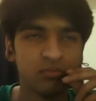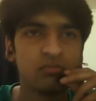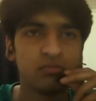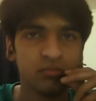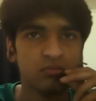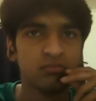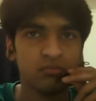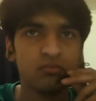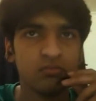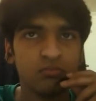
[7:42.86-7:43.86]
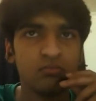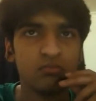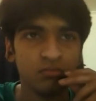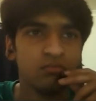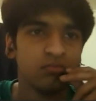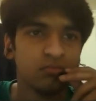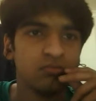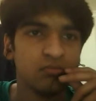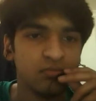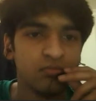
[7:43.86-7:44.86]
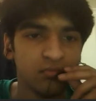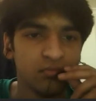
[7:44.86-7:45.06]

enough. Well, do you think League of Legends is an art form?